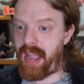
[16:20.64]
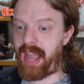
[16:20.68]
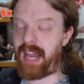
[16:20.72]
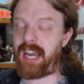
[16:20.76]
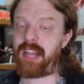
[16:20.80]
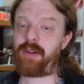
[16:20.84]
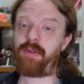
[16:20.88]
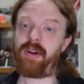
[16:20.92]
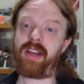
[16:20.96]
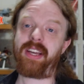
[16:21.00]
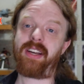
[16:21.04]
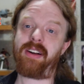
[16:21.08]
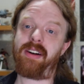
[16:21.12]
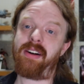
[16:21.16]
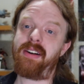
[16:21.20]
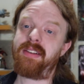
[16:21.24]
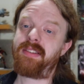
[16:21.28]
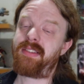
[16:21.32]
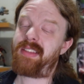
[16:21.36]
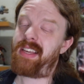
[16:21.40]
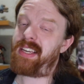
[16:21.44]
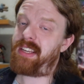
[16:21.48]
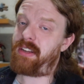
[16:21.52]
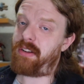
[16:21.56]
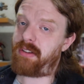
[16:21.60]
Anyway, guys,
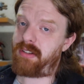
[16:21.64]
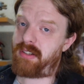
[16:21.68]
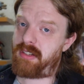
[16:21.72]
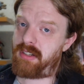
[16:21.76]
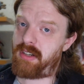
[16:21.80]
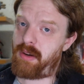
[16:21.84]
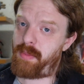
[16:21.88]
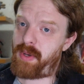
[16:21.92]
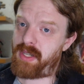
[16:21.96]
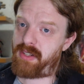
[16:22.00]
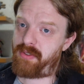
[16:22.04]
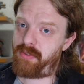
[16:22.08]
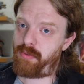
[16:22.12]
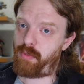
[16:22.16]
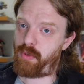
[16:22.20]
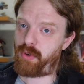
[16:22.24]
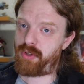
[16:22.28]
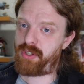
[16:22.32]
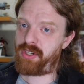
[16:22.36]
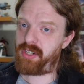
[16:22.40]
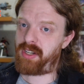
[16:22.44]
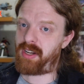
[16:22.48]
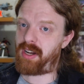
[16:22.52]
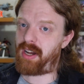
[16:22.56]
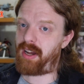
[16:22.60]
thank you so much for
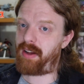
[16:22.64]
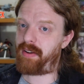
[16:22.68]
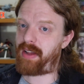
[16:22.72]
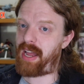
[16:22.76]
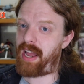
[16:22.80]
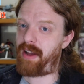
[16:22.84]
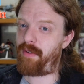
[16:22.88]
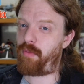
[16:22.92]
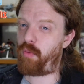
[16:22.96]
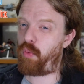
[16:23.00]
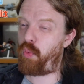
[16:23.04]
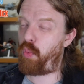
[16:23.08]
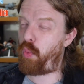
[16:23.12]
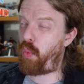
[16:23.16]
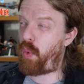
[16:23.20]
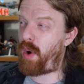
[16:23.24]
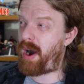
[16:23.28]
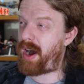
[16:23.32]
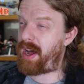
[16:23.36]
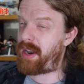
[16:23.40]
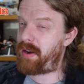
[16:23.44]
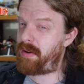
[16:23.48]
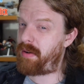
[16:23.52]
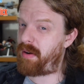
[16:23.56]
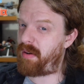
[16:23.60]
watching. I have
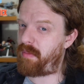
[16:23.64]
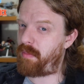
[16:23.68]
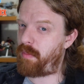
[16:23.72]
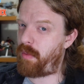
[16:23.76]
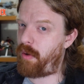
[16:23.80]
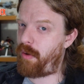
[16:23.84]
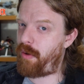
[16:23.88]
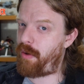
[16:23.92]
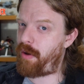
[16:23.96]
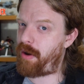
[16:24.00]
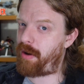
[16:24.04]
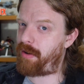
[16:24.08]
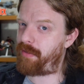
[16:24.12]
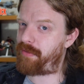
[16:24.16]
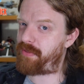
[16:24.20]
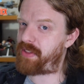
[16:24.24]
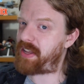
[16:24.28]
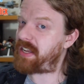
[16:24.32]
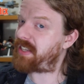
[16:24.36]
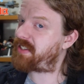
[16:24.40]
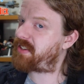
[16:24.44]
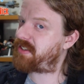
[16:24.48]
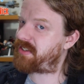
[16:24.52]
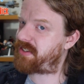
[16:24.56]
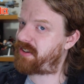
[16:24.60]
one more of these
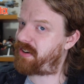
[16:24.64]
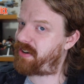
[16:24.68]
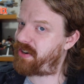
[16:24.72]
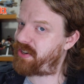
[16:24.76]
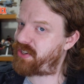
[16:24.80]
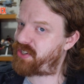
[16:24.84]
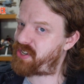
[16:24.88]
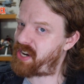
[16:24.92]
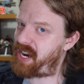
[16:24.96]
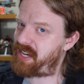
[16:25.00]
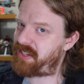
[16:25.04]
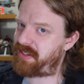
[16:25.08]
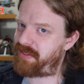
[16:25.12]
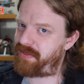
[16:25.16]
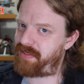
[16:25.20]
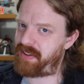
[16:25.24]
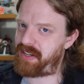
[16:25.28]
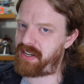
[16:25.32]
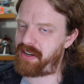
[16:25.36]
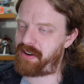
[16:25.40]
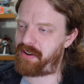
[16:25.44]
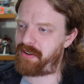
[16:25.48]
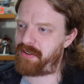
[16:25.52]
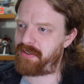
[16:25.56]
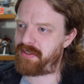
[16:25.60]
design changes
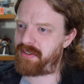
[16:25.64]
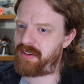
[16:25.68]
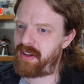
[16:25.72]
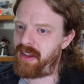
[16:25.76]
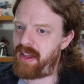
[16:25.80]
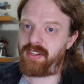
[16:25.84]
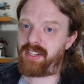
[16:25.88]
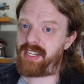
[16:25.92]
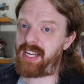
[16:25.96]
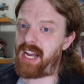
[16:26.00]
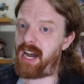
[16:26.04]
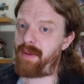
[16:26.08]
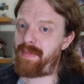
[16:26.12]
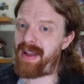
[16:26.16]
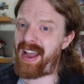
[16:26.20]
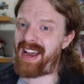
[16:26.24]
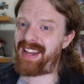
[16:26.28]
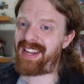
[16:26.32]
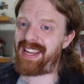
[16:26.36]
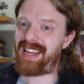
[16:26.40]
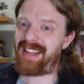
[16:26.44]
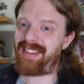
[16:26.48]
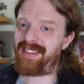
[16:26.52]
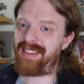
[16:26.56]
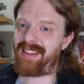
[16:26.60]
videos to come out
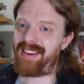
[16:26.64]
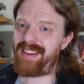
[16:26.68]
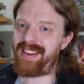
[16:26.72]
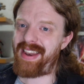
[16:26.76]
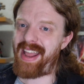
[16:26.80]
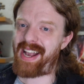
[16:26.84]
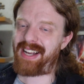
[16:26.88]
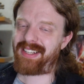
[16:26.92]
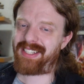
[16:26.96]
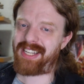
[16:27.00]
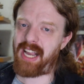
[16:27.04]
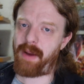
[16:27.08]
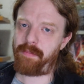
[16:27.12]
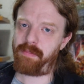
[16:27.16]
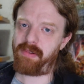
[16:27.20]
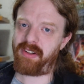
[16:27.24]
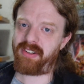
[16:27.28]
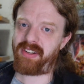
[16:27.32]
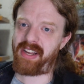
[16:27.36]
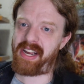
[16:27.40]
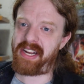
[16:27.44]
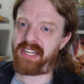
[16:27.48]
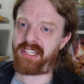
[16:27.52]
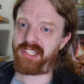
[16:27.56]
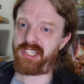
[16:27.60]
in the next couple of
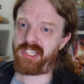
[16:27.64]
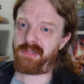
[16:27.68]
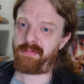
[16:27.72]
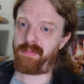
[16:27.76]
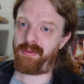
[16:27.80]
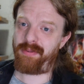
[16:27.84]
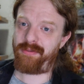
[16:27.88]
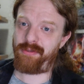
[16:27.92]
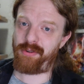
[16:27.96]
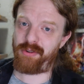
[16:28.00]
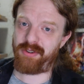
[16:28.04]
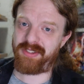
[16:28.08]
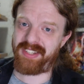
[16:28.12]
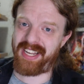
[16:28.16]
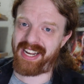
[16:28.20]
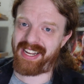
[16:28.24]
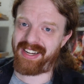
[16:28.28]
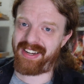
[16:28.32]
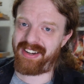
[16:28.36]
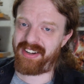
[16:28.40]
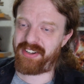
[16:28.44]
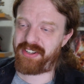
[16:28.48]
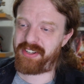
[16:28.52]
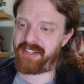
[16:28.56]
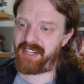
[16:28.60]
days just before 2nd
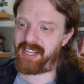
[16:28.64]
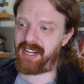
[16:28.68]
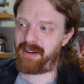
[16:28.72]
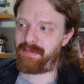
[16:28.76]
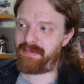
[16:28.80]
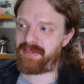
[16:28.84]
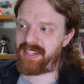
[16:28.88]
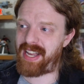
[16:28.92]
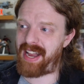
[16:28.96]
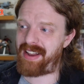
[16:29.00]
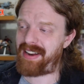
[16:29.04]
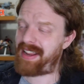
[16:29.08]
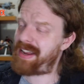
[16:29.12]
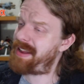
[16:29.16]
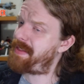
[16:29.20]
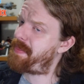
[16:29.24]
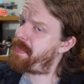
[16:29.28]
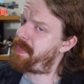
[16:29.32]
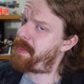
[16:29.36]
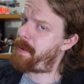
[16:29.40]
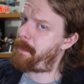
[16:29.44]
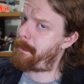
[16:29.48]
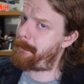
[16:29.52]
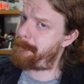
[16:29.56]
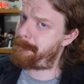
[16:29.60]
edition comes out. In
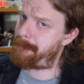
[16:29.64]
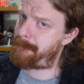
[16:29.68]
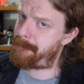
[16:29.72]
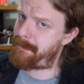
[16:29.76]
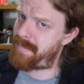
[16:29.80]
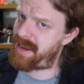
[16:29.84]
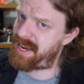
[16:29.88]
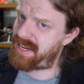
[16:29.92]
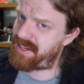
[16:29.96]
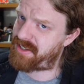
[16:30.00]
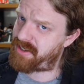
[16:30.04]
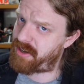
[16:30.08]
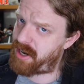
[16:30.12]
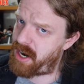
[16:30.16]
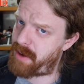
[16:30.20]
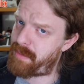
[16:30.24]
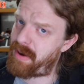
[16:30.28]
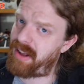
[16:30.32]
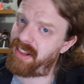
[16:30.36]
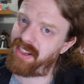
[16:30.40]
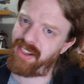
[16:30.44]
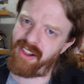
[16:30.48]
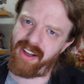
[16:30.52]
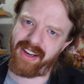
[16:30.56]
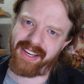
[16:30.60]
the meantime,
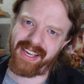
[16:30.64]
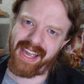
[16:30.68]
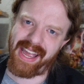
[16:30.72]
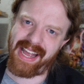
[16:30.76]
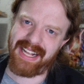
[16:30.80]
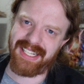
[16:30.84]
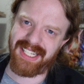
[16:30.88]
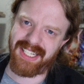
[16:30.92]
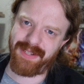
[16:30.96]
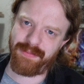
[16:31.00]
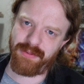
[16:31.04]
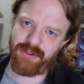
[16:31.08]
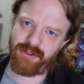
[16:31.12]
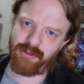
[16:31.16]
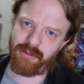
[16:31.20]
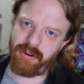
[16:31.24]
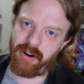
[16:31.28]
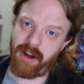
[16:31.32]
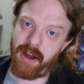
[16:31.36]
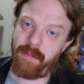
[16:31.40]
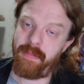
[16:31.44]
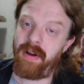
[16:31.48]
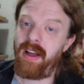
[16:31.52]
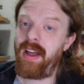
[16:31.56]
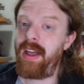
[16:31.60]
like and
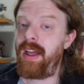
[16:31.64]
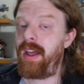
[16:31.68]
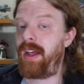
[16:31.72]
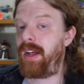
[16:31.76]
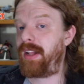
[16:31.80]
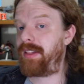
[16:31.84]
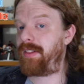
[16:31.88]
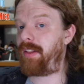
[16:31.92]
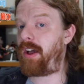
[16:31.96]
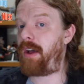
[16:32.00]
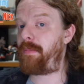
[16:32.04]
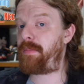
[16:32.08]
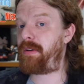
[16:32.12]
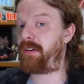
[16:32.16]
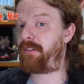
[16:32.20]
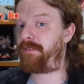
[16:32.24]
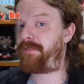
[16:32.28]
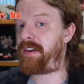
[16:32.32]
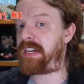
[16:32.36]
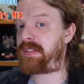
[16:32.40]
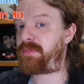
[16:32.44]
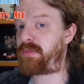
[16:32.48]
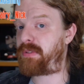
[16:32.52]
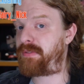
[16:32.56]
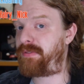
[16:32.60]
subscribe. Like me on
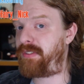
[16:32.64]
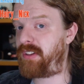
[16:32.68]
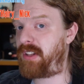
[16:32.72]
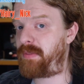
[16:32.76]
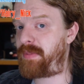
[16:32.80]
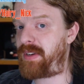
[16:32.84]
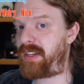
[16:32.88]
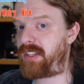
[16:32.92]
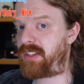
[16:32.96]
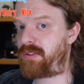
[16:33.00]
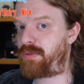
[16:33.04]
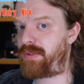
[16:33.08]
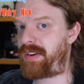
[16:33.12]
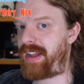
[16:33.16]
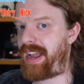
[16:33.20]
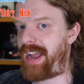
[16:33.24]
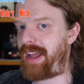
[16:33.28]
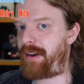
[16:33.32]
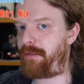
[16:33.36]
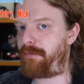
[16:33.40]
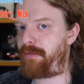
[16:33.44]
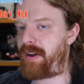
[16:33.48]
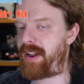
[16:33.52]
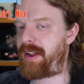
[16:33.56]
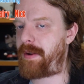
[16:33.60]
Facebook, follow me on Twitter and
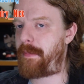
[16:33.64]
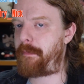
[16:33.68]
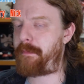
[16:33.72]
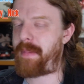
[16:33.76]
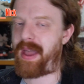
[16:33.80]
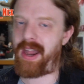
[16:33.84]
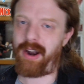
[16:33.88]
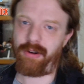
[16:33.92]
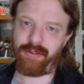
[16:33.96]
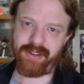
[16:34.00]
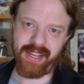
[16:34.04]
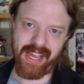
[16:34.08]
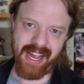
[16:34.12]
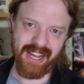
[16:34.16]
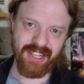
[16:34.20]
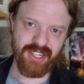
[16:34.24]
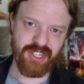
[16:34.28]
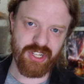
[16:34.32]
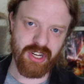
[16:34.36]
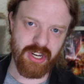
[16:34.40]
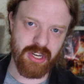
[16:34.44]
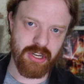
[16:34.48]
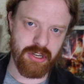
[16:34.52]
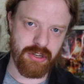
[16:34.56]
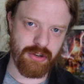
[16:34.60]
Reddit, and I'll catch
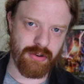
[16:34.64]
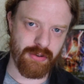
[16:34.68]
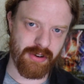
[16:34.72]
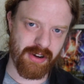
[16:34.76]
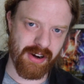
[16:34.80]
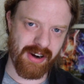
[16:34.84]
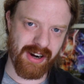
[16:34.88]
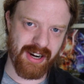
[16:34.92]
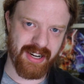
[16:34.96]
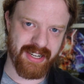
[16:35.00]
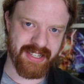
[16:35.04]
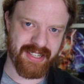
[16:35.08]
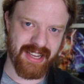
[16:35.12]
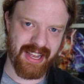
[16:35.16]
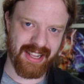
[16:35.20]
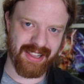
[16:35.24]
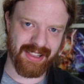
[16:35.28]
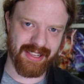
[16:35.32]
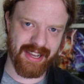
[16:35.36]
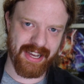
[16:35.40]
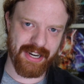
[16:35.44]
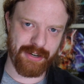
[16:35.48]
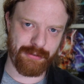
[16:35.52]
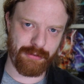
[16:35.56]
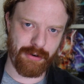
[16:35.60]
you guys
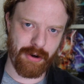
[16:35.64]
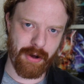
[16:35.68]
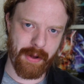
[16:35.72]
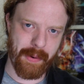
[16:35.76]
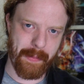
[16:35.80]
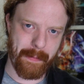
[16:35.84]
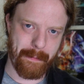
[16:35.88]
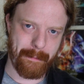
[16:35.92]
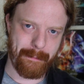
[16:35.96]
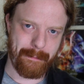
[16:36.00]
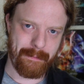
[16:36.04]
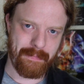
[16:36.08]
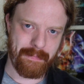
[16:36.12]
later on.